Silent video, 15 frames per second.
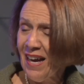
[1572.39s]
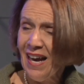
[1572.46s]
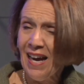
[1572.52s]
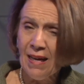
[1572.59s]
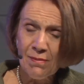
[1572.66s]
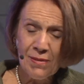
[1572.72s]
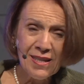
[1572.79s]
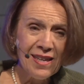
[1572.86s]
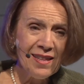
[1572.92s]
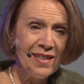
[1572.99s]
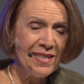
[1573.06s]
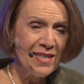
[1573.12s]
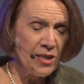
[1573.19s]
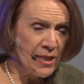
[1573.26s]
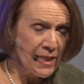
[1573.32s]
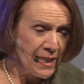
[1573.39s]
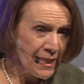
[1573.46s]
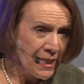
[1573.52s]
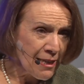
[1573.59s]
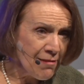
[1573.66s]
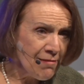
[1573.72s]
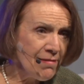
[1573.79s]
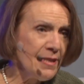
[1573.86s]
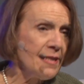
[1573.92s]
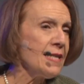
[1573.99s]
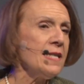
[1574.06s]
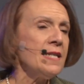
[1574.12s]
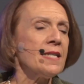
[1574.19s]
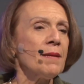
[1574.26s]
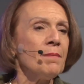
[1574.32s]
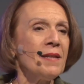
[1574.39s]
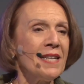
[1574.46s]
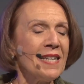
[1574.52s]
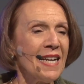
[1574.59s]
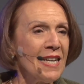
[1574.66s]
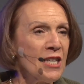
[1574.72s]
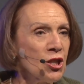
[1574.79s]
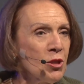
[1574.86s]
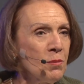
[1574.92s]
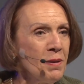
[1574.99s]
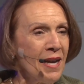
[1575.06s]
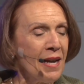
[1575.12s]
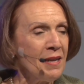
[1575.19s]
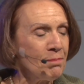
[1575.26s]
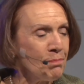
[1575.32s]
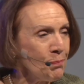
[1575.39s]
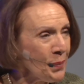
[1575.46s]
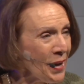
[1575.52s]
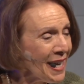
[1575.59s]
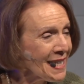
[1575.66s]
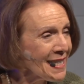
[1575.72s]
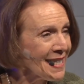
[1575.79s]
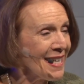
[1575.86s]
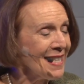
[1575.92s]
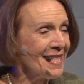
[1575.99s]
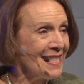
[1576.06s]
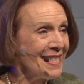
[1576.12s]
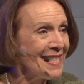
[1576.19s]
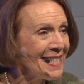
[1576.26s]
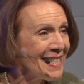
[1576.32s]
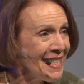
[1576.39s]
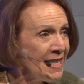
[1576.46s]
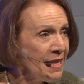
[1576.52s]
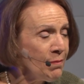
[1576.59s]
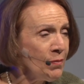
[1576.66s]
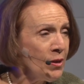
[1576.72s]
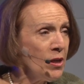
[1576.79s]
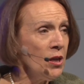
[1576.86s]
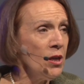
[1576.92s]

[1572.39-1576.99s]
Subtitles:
I'm saying this is seriously something that has to be unpacked as a team,